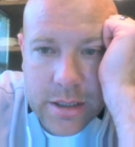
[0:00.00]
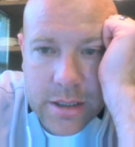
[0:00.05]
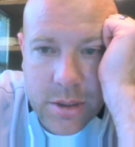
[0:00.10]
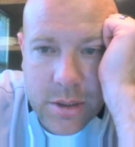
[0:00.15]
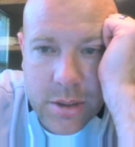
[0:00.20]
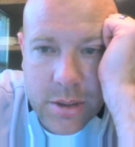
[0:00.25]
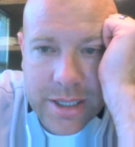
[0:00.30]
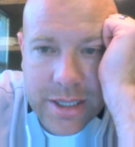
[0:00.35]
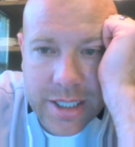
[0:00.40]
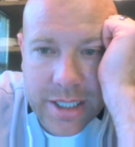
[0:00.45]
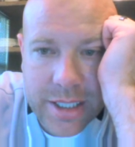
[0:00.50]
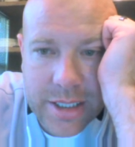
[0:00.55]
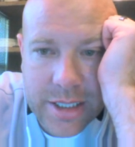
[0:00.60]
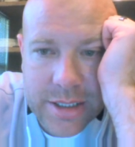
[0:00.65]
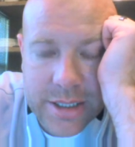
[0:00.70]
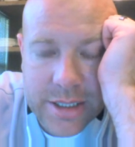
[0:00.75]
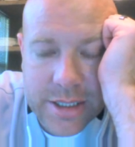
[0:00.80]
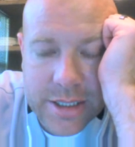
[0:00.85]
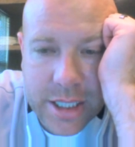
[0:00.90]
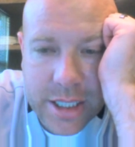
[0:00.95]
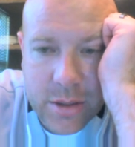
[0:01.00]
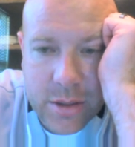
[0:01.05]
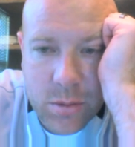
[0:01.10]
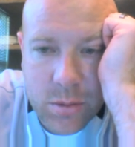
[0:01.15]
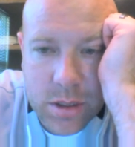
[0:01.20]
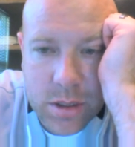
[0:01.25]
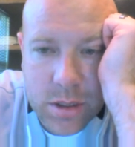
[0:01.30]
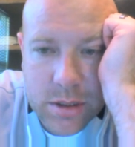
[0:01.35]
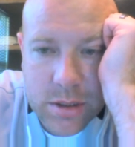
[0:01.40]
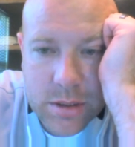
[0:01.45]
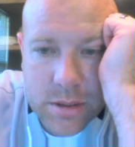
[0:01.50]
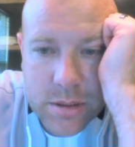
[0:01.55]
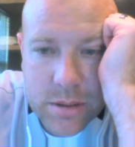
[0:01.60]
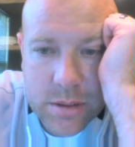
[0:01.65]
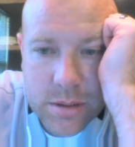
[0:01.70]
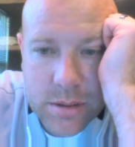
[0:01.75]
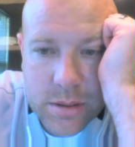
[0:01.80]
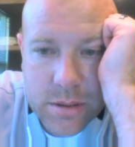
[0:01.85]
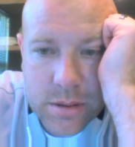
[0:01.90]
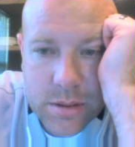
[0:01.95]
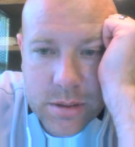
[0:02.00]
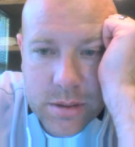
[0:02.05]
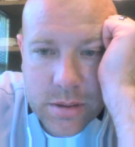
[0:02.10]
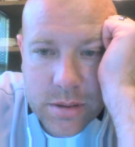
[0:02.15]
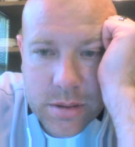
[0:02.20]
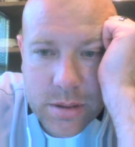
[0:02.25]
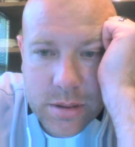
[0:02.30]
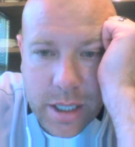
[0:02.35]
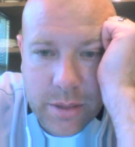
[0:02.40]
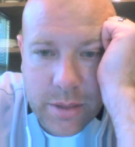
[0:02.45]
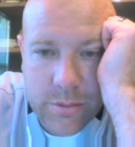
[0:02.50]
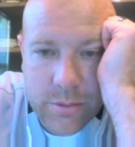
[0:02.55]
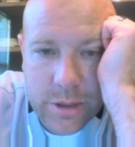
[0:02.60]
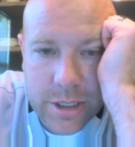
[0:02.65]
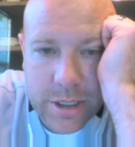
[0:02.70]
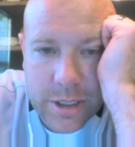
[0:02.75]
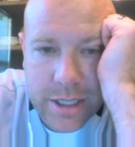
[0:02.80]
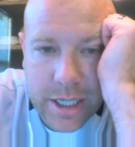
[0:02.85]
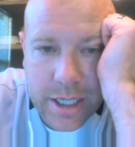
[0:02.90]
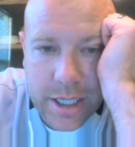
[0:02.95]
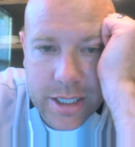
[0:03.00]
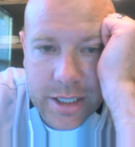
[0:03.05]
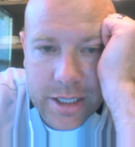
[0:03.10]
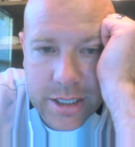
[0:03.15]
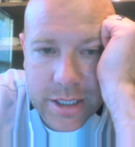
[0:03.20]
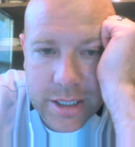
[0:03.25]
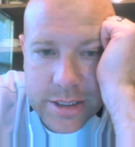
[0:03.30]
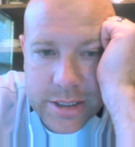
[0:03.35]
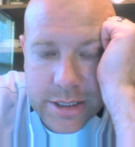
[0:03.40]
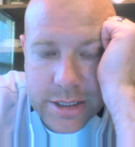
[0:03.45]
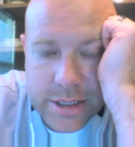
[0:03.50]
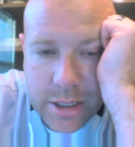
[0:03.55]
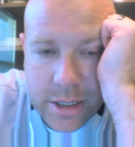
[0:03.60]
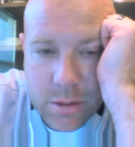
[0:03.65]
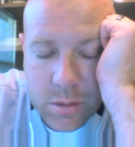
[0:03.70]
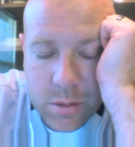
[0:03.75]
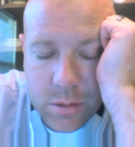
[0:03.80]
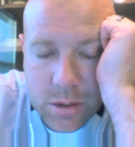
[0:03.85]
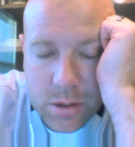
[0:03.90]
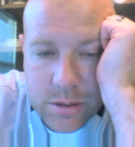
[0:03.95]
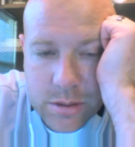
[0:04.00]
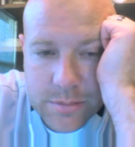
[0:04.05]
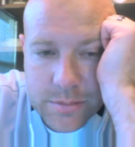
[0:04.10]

so I think it is the second one. I think it's the second one.